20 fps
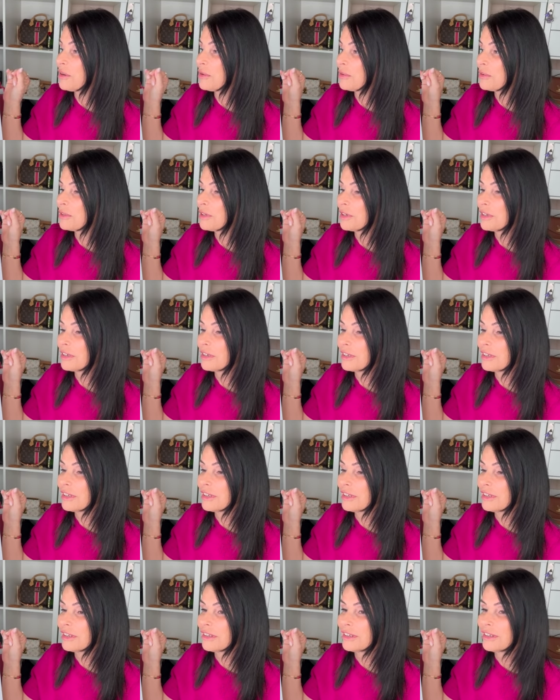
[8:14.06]
ordered
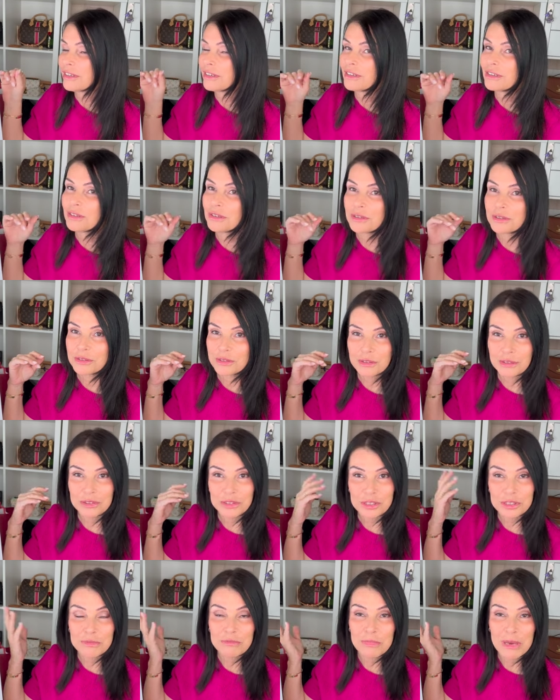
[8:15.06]
or
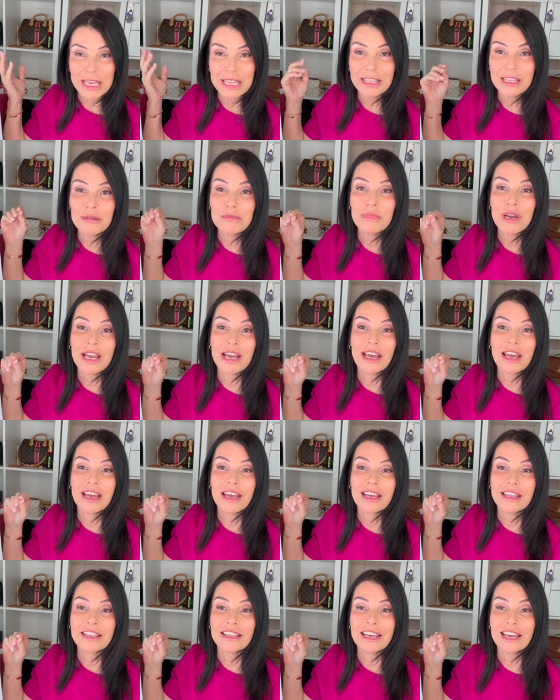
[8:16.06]
just made them
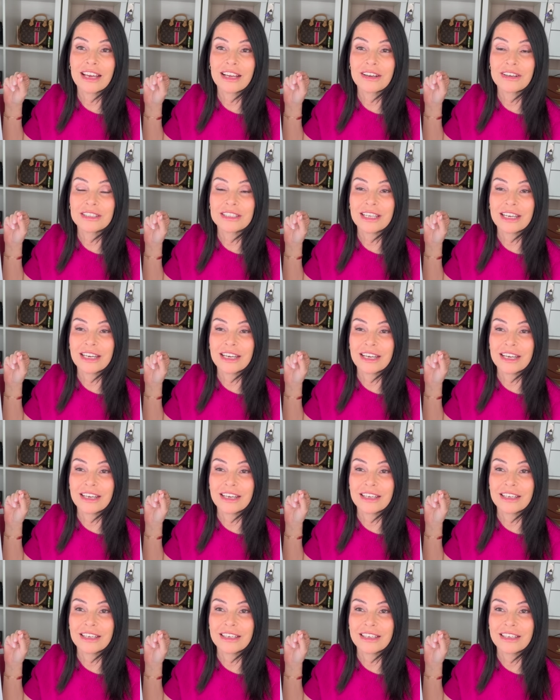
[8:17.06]
and I got
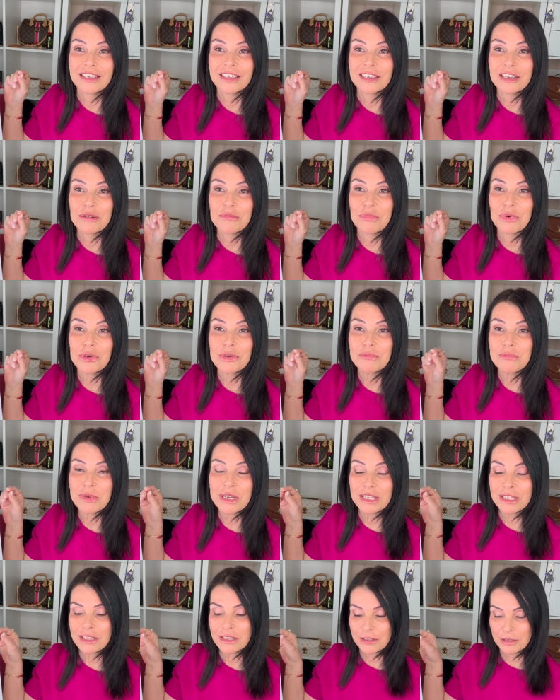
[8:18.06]
an
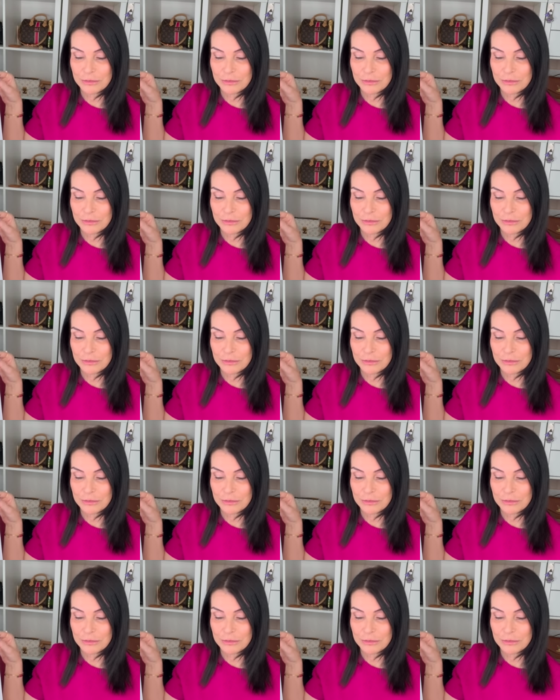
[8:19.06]
appointment